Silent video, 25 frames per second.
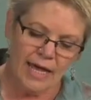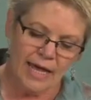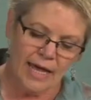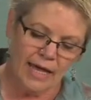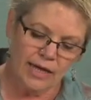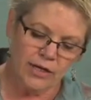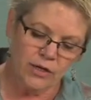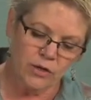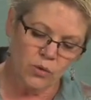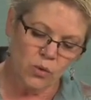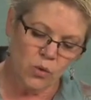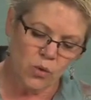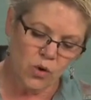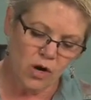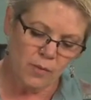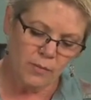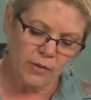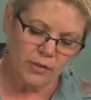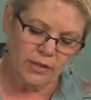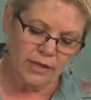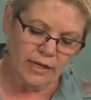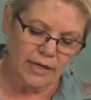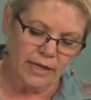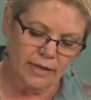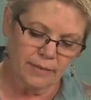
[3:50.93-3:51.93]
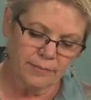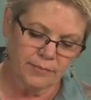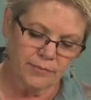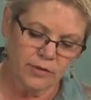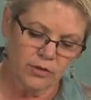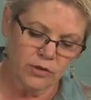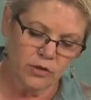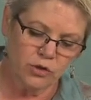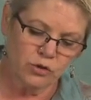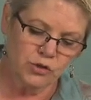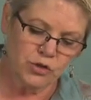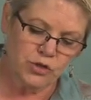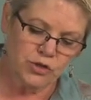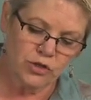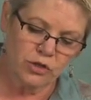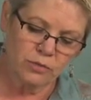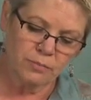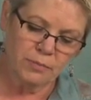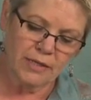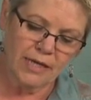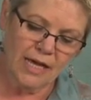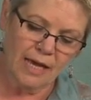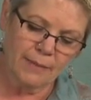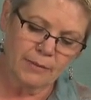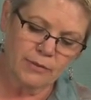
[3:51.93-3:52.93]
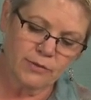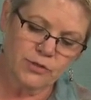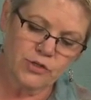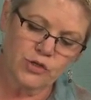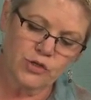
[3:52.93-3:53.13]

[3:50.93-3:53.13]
And normally, you should be able